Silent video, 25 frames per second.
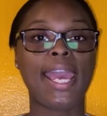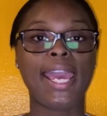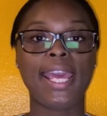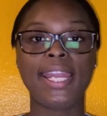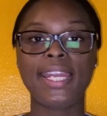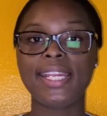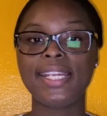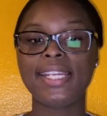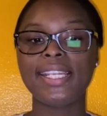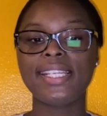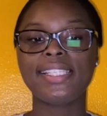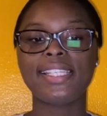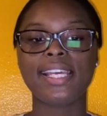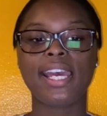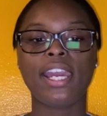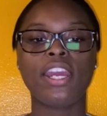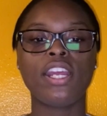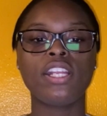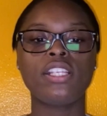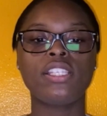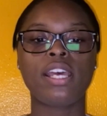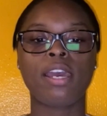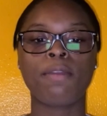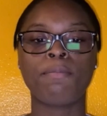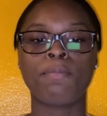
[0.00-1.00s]
any
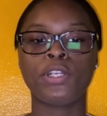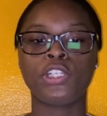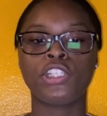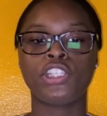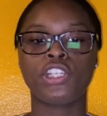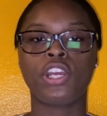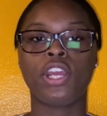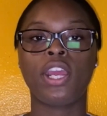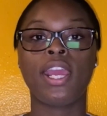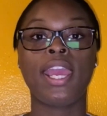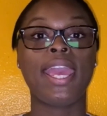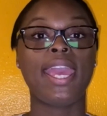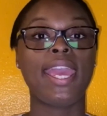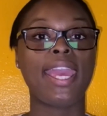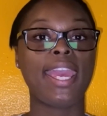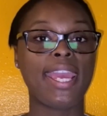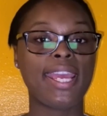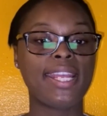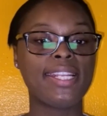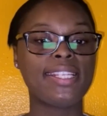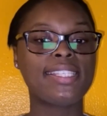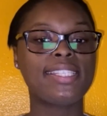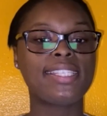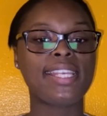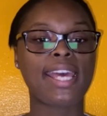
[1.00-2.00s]
desired temperature
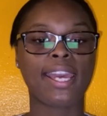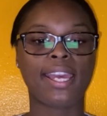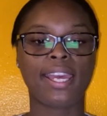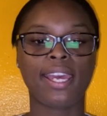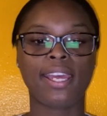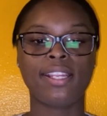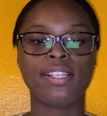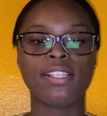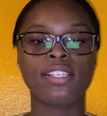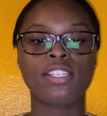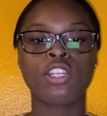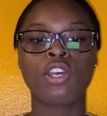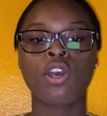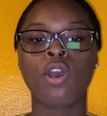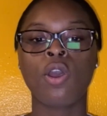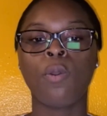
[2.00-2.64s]
in seconds